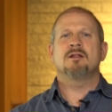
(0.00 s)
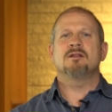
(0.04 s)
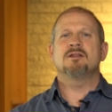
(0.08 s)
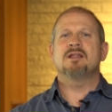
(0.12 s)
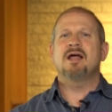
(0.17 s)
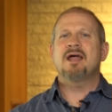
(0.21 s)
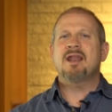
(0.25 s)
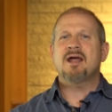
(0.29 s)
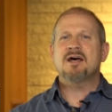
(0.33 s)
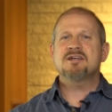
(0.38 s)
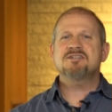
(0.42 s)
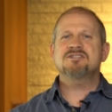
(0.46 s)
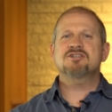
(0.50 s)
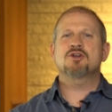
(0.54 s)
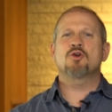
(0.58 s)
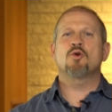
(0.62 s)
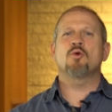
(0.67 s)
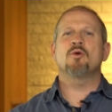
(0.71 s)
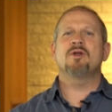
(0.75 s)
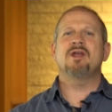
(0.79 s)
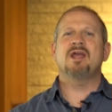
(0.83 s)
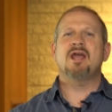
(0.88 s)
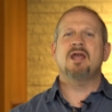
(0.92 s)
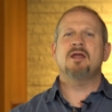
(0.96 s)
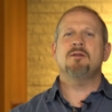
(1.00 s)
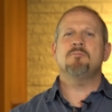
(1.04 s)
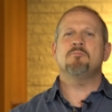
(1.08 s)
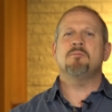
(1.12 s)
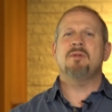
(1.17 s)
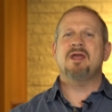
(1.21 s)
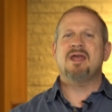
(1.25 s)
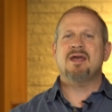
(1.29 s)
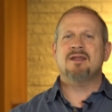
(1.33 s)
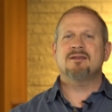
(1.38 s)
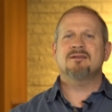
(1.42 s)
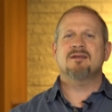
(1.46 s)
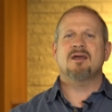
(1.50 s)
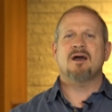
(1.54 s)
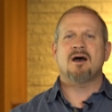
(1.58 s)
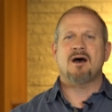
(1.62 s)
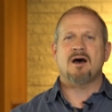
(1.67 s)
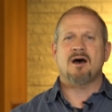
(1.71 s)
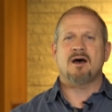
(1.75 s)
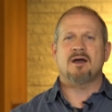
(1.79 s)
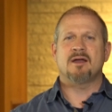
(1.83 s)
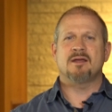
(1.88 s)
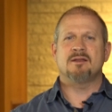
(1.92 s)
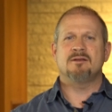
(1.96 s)
"Let us create
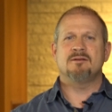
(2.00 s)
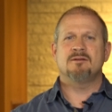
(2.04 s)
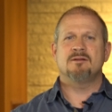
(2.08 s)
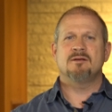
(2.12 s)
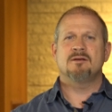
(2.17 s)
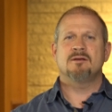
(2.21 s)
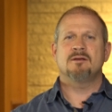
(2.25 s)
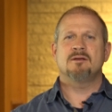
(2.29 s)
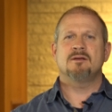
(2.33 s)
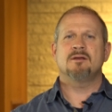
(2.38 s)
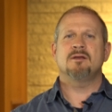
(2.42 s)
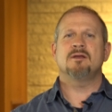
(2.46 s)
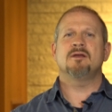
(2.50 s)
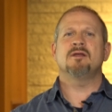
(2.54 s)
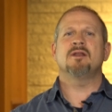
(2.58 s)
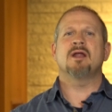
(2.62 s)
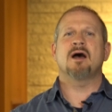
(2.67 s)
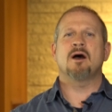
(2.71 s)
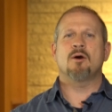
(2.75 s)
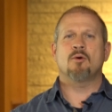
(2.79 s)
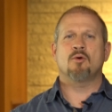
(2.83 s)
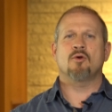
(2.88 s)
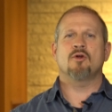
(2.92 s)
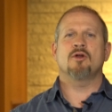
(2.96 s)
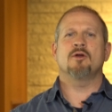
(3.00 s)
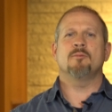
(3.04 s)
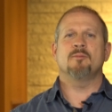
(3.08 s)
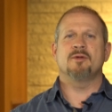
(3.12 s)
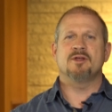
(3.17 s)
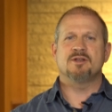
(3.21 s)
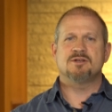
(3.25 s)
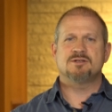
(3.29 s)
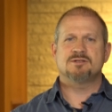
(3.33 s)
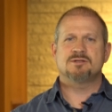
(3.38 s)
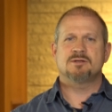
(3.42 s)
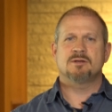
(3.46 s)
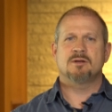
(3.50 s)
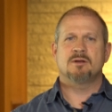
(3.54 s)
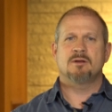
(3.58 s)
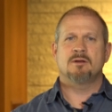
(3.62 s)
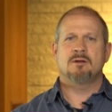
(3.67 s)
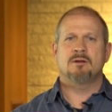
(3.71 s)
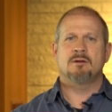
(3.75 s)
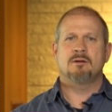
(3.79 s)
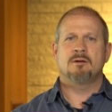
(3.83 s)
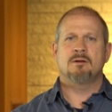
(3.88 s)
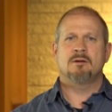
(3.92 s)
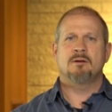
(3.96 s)
mankind in our image."
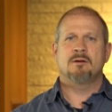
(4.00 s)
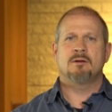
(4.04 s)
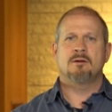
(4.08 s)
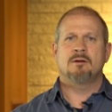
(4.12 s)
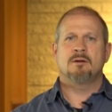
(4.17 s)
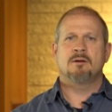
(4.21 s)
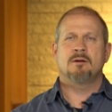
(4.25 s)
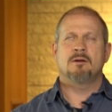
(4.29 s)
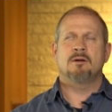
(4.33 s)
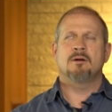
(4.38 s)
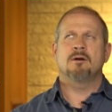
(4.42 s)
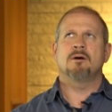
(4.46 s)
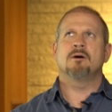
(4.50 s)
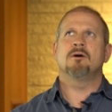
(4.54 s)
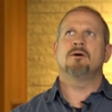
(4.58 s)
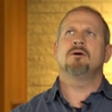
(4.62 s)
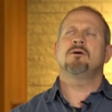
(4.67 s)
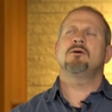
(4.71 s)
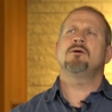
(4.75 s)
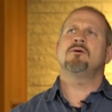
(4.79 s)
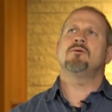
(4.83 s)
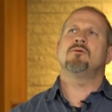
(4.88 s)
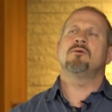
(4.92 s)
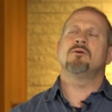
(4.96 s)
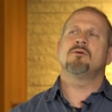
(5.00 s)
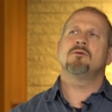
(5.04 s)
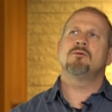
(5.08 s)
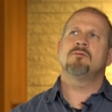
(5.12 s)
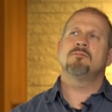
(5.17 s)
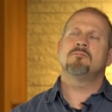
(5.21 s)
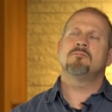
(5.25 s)
Oh,